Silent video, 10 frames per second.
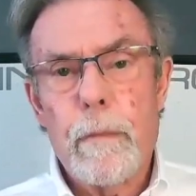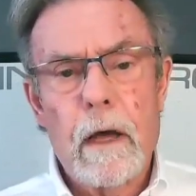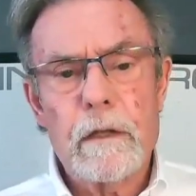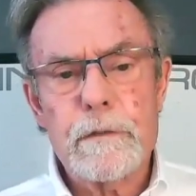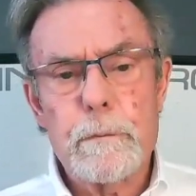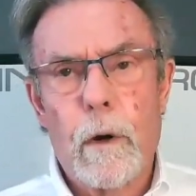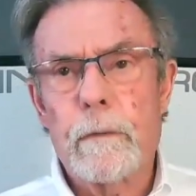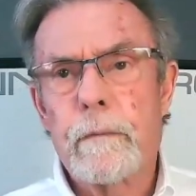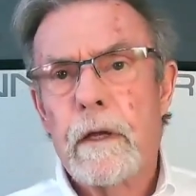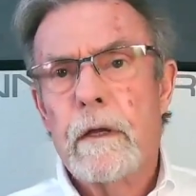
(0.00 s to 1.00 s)
Pilot
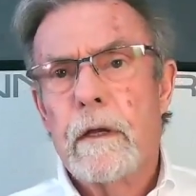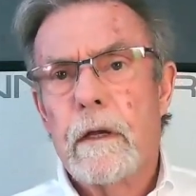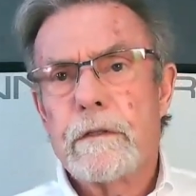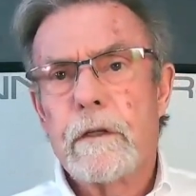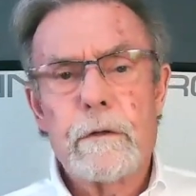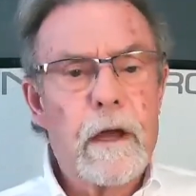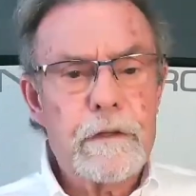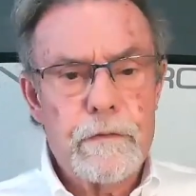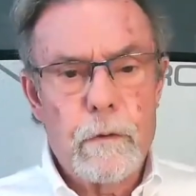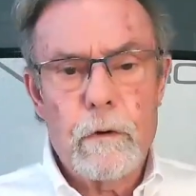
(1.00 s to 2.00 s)
Sport. It's either
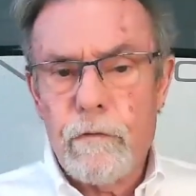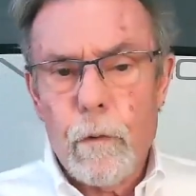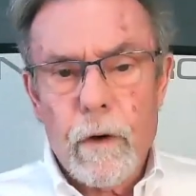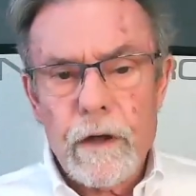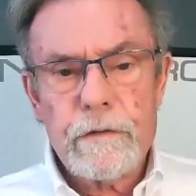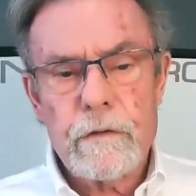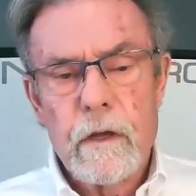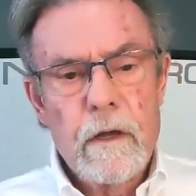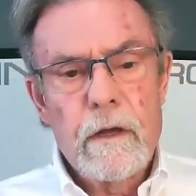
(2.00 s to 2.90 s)
S4 or 4S.